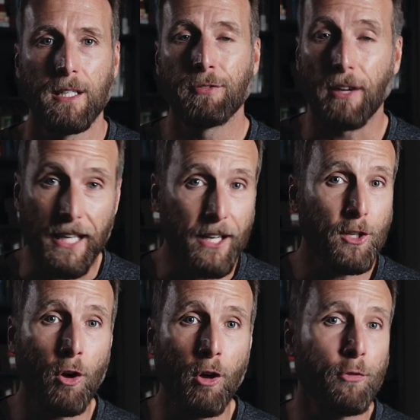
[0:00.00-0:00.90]
If I get a
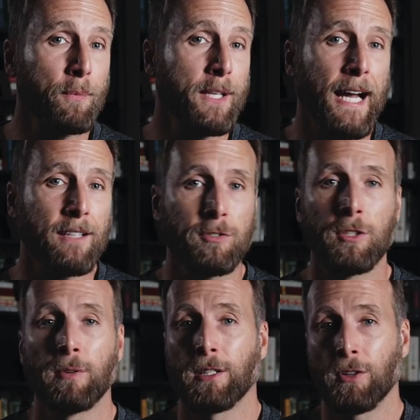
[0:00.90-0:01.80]
call from the
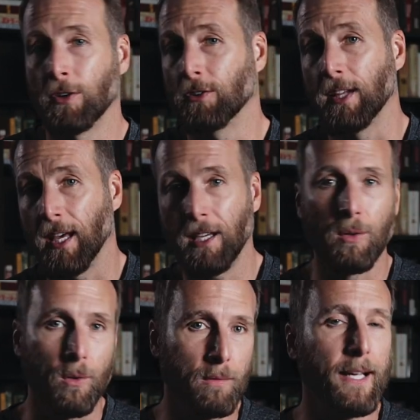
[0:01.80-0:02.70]
casting director in a day
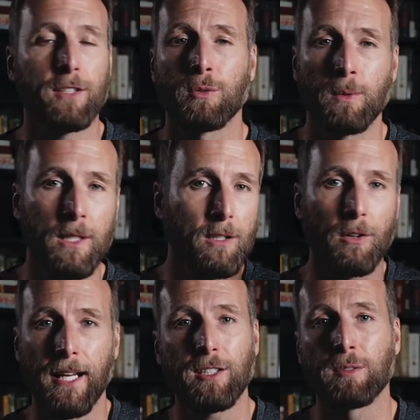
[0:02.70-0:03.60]
or next week
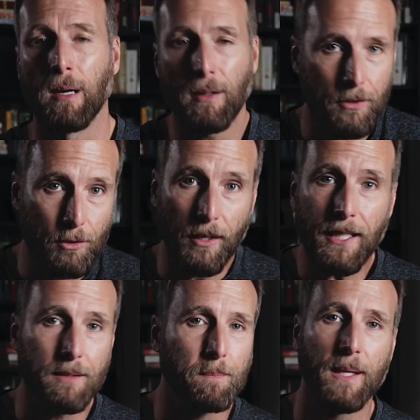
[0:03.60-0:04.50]
or next month,
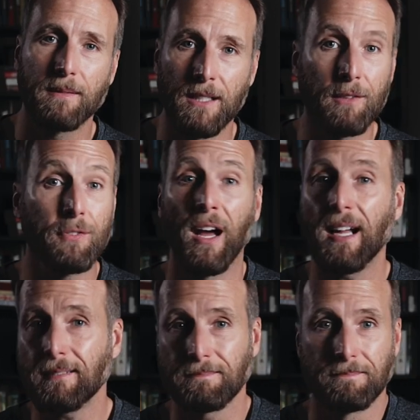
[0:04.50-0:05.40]
great, but if
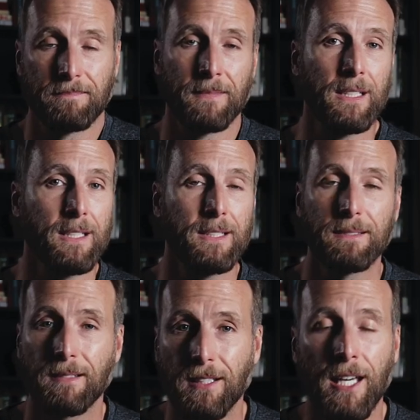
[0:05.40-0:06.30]
not,
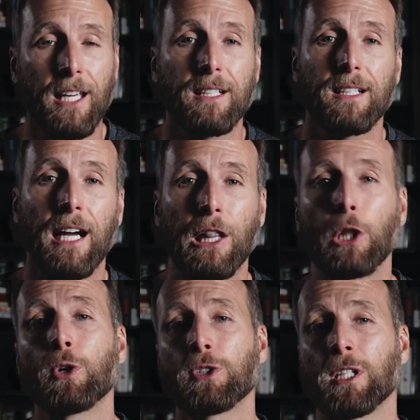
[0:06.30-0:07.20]
hey, I
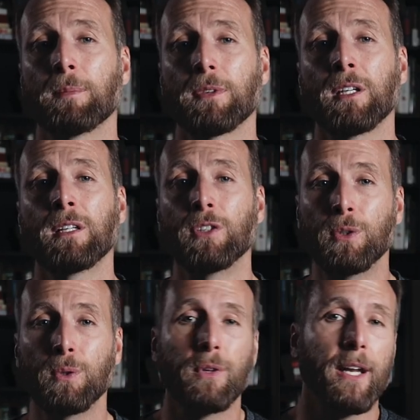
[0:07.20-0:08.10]
learned something
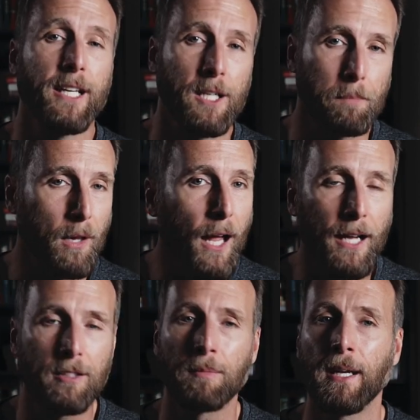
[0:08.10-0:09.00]
new that I can
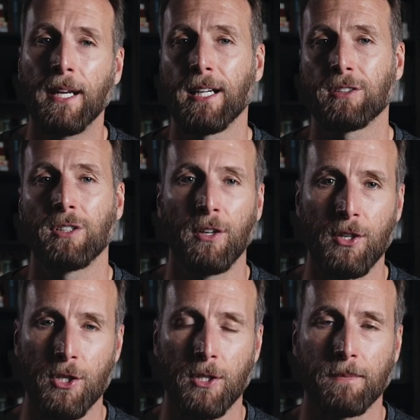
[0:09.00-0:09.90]
apply to my next
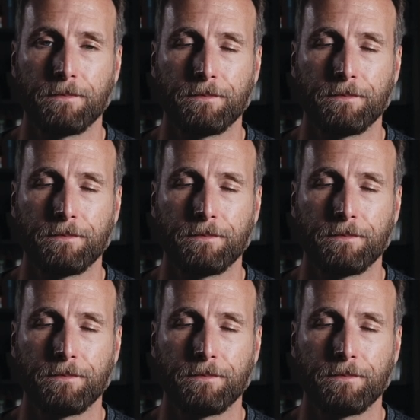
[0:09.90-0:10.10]
audition.